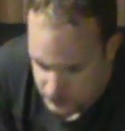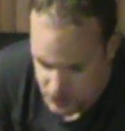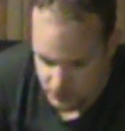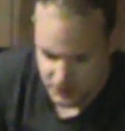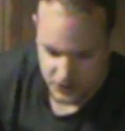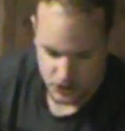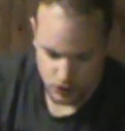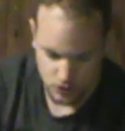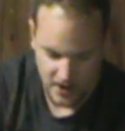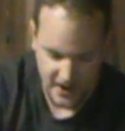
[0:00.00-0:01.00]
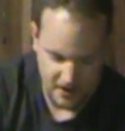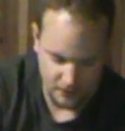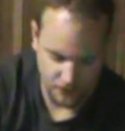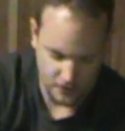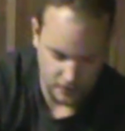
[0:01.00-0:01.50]
Some of these do
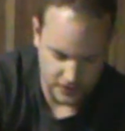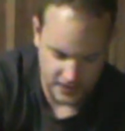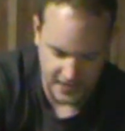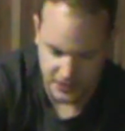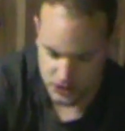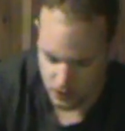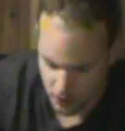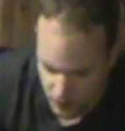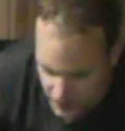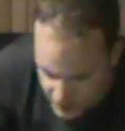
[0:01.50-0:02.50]
have case art.